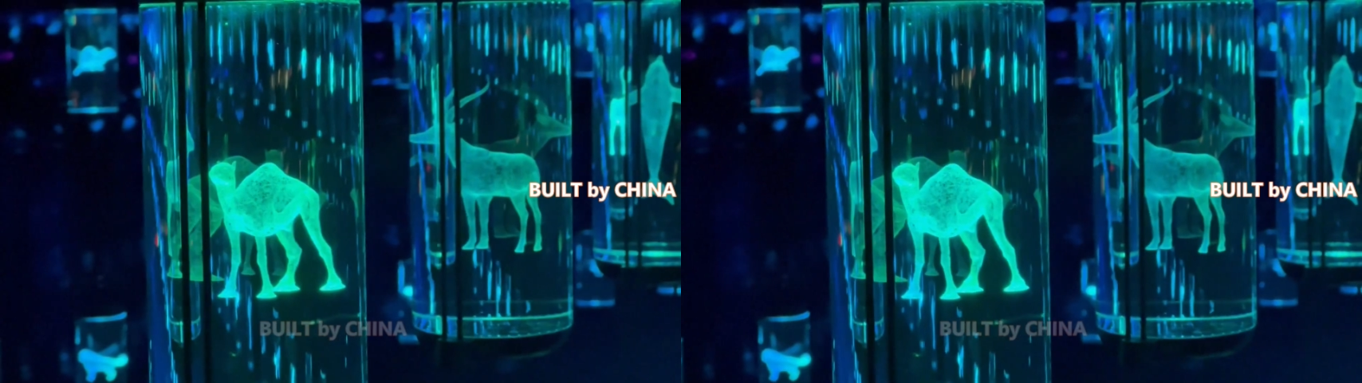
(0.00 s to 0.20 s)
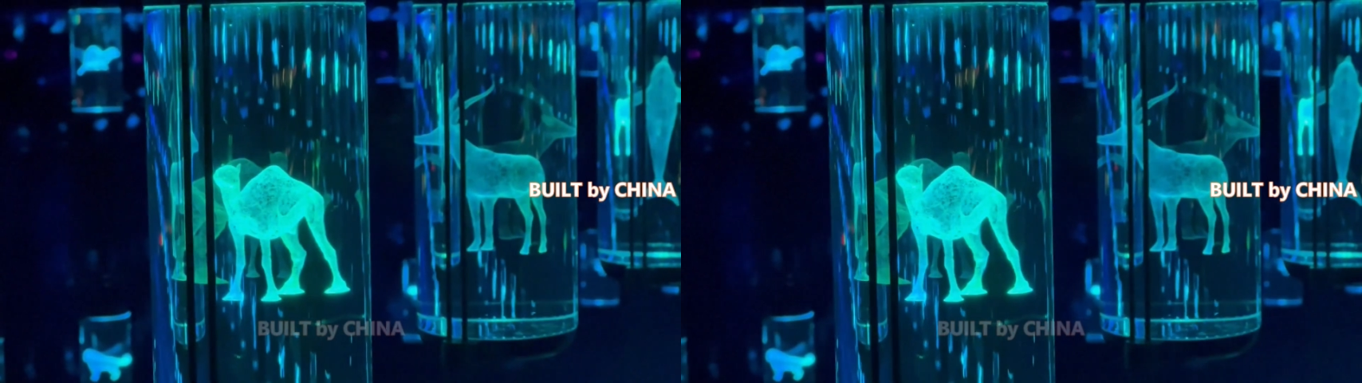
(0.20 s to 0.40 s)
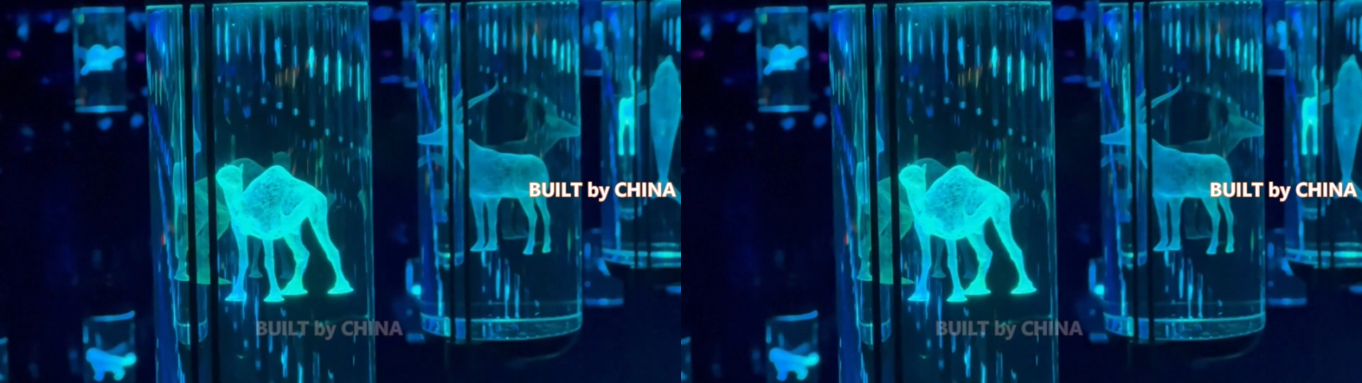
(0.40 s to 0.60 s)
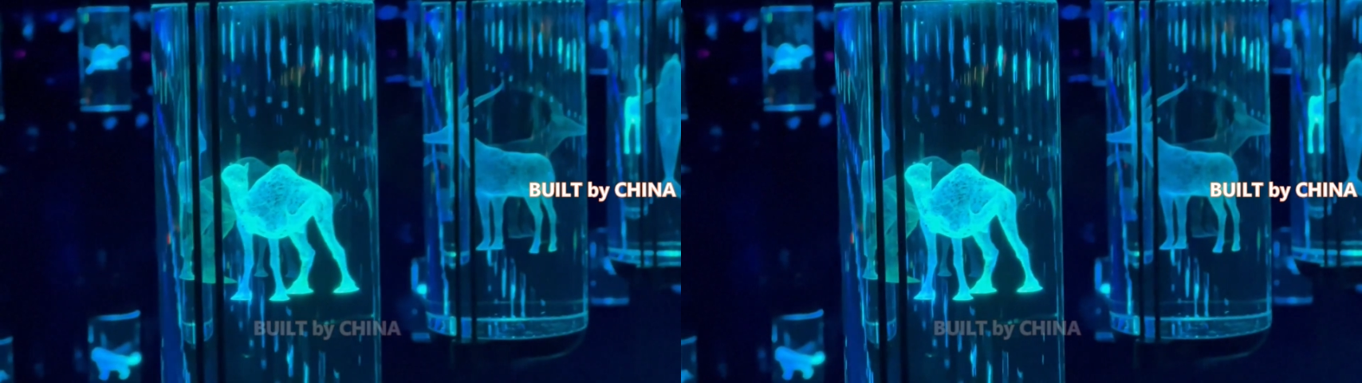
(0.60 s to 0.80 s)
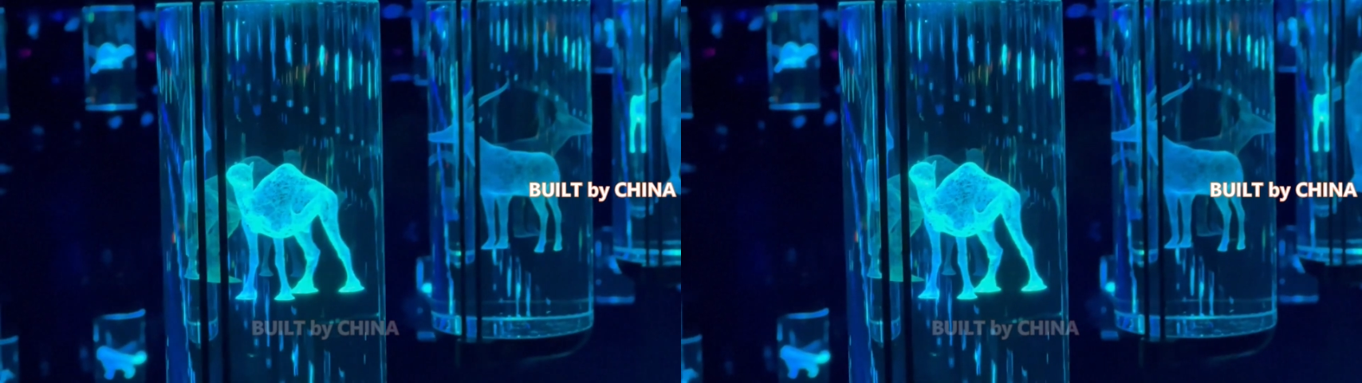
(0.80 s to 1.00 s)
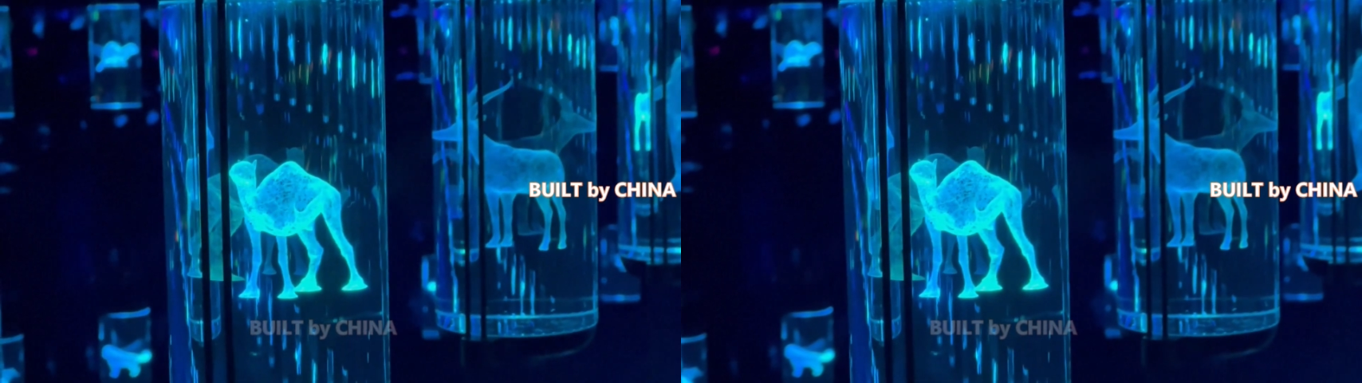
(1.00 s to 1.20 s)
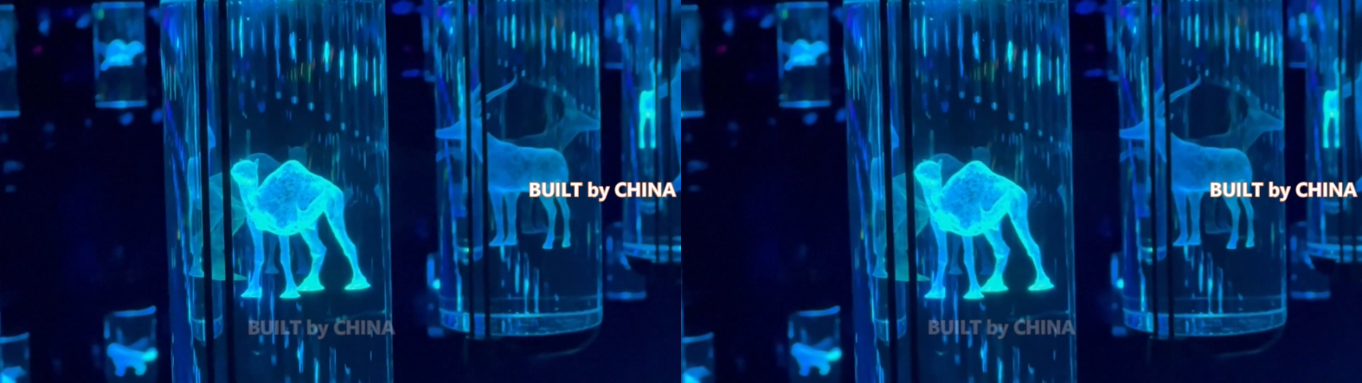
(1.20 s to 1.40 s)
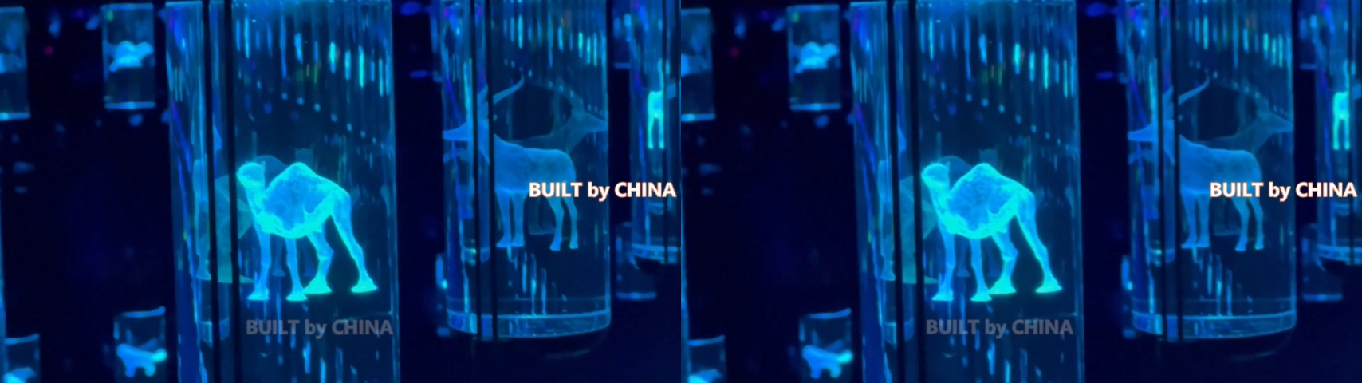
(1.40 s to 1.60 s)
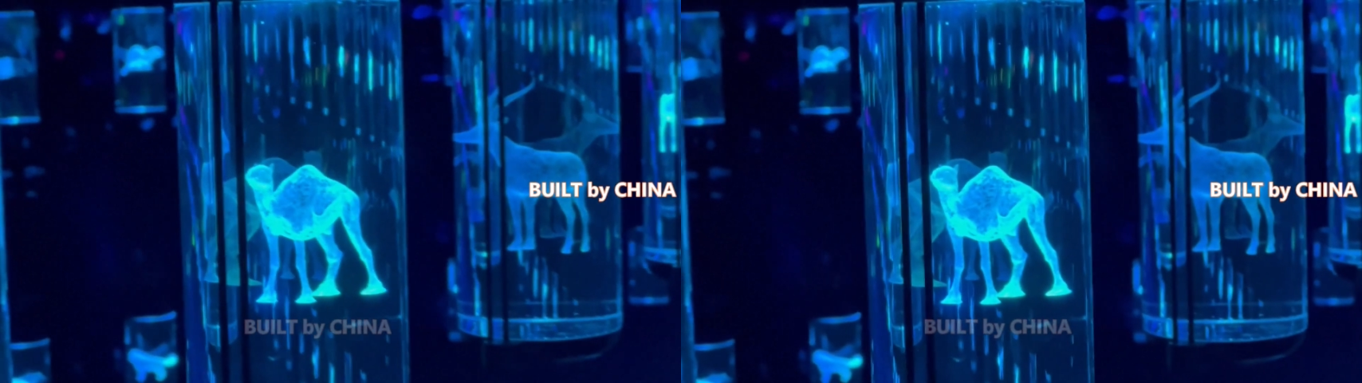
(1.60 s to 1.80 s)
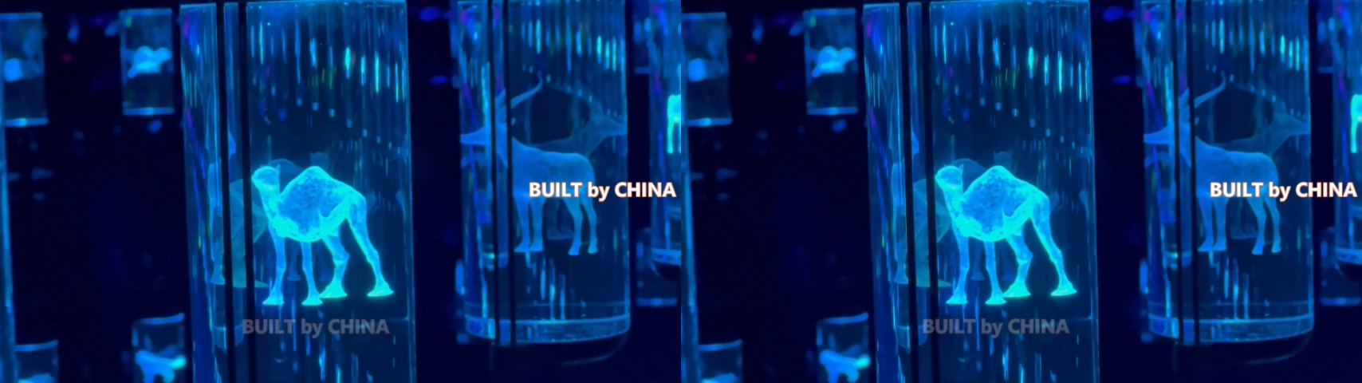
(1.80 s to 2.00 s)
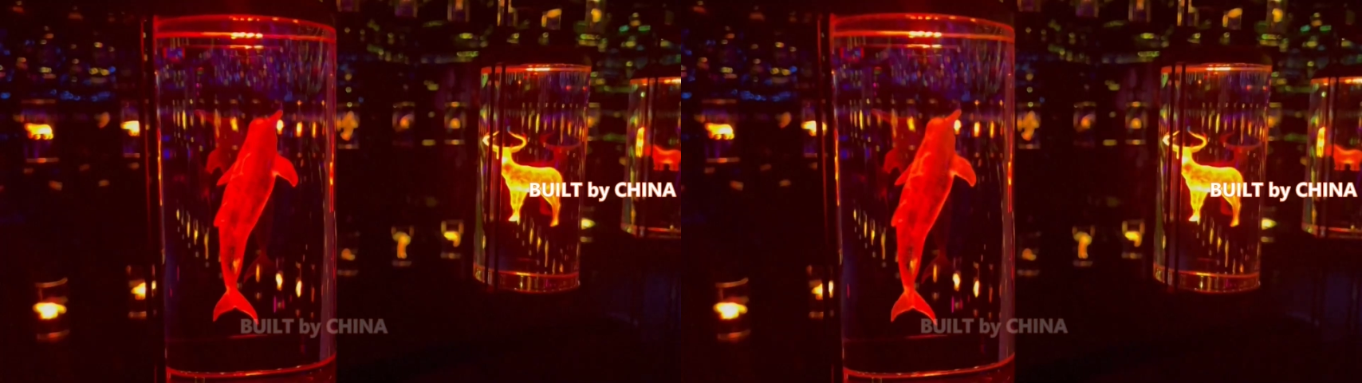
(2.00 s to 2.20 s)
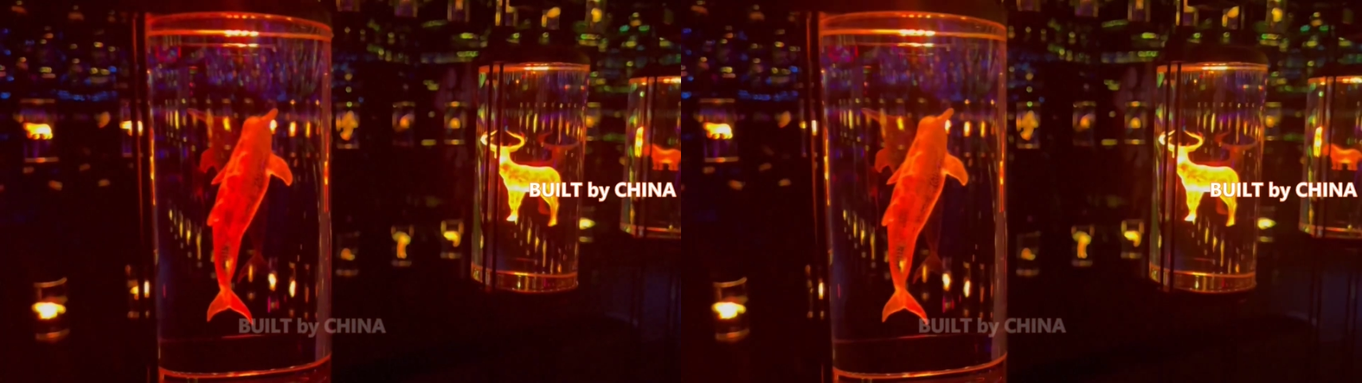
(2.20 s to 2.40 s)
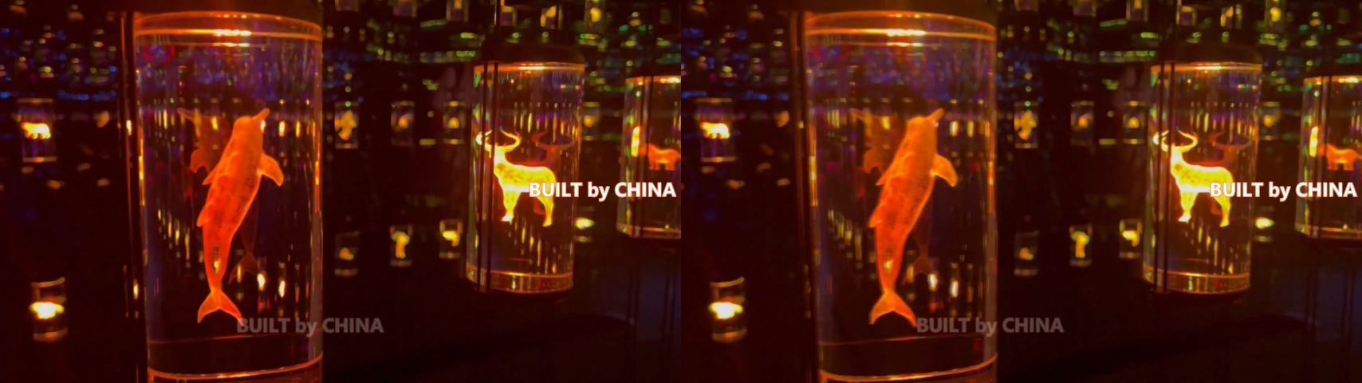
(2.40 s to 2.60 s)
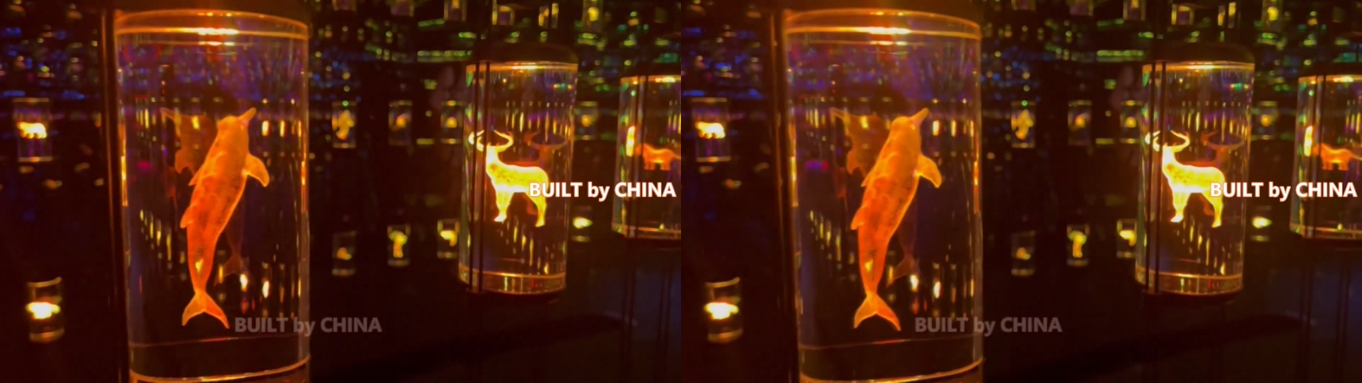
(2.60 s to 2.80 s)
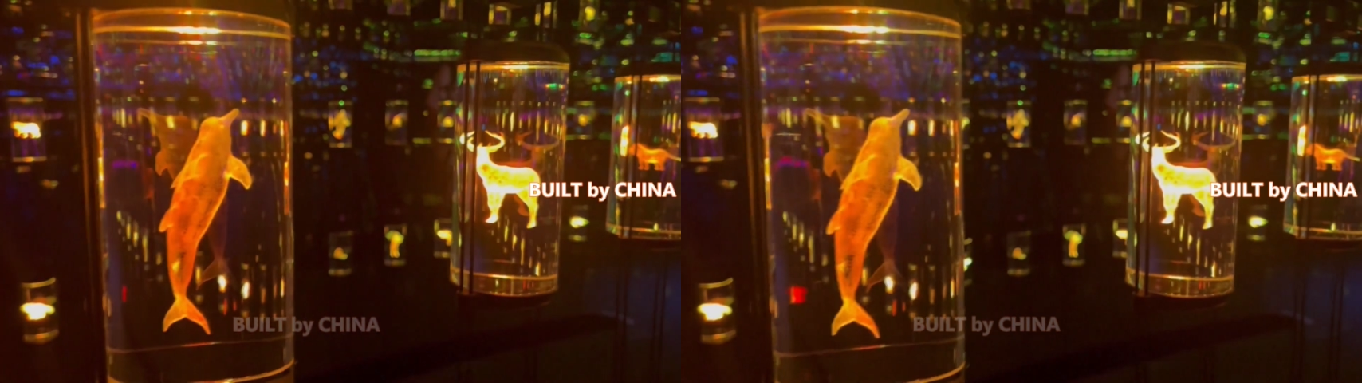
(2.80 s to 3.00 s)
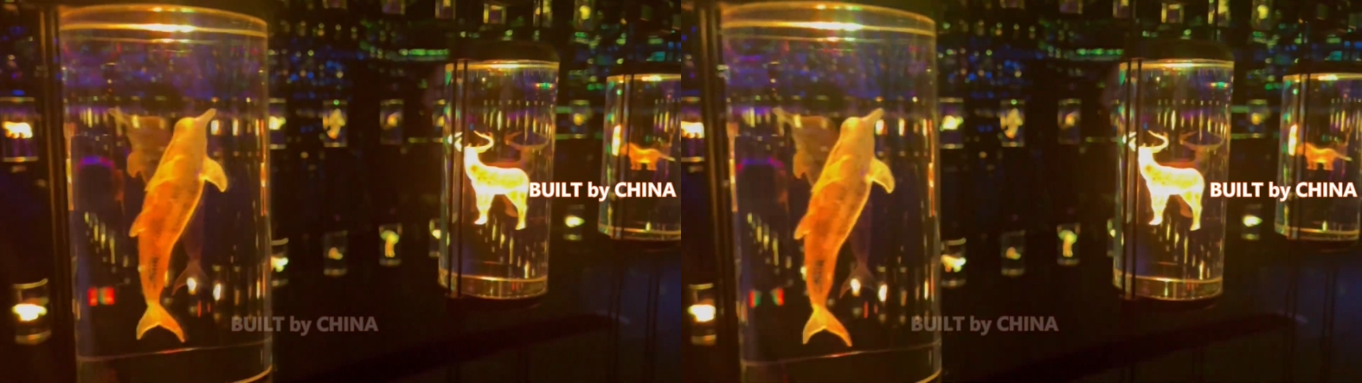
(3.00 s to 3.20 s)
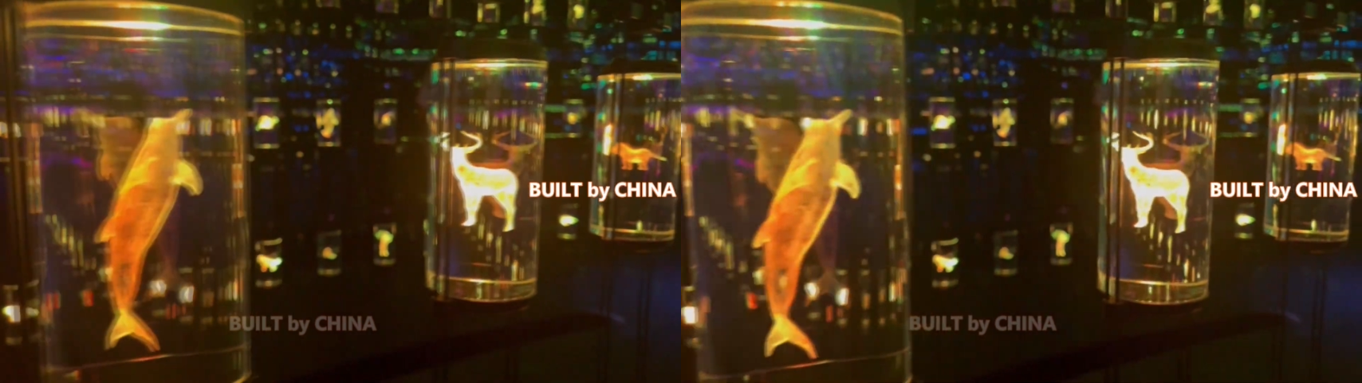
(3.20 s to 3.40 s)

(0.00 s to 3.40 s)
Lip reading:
[unreadable: no face in view]